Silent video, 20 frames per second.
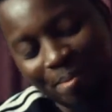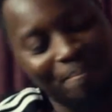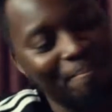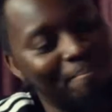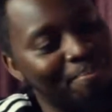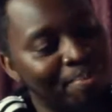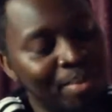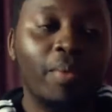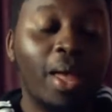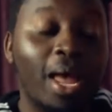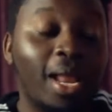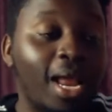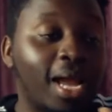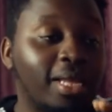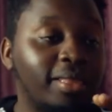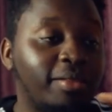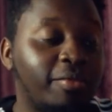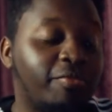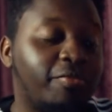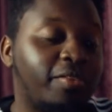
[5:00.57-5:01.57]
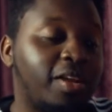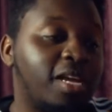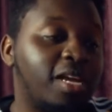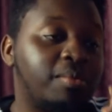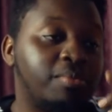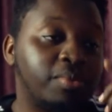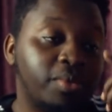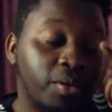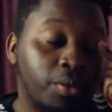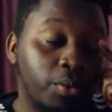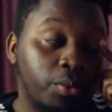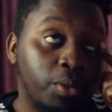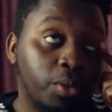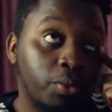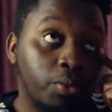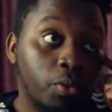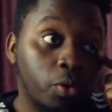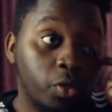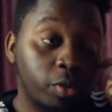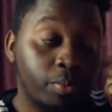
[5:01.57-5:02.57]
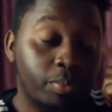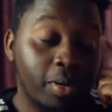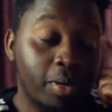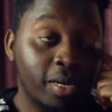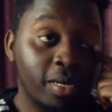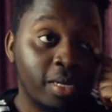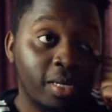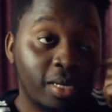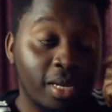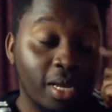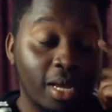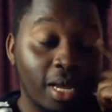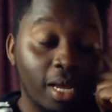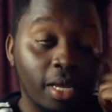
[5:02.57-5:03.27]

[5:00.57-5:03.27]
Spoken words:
Yo. I like the flames on the cross part.